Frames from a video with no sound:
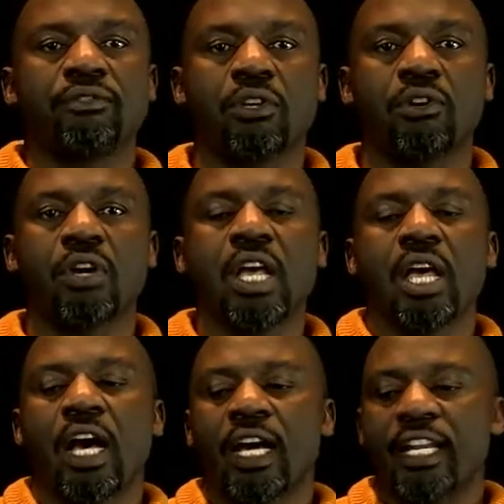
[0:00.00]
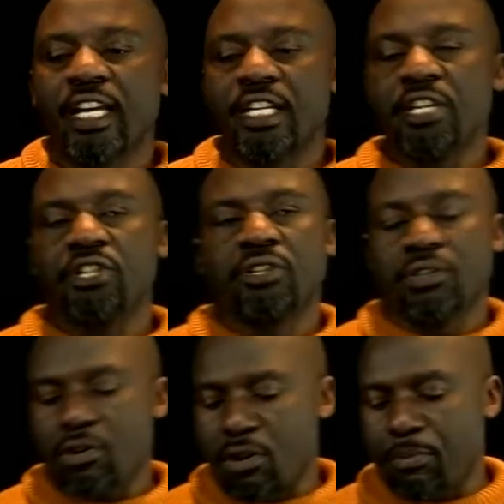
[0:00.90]
So an
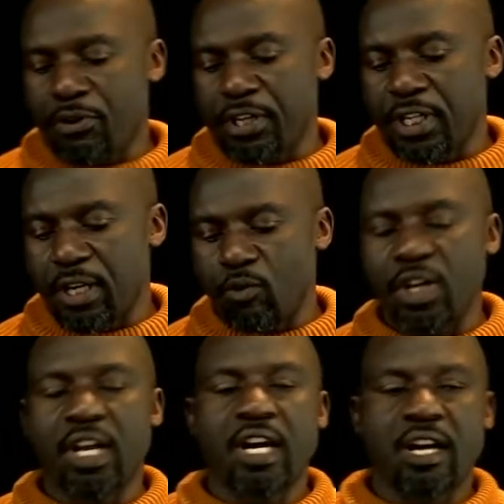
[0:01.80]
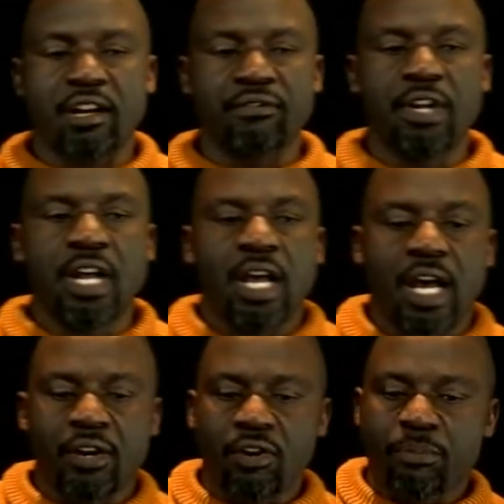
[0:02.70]
addition operator will have
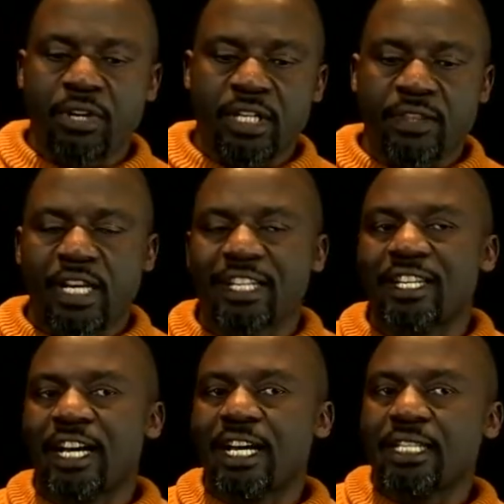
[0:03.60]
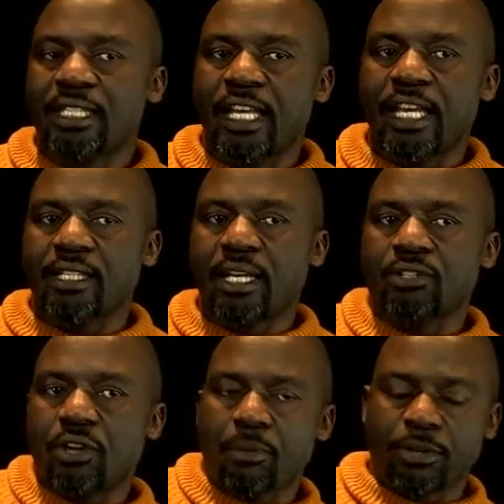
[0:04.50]
an operator that does the
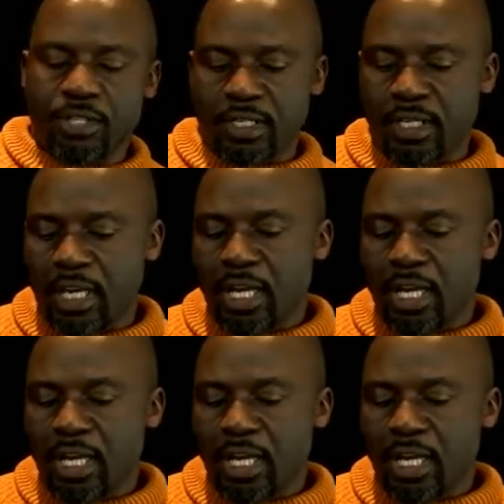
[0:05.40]
exact opposite.